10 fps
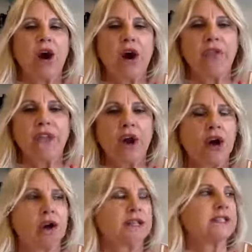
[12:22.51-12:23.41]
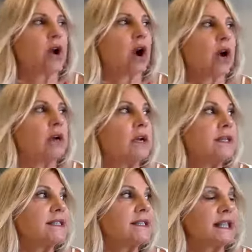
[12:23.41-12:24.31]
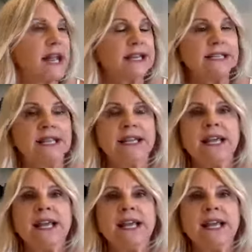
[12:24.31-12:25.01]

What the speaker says: all the artists are selected,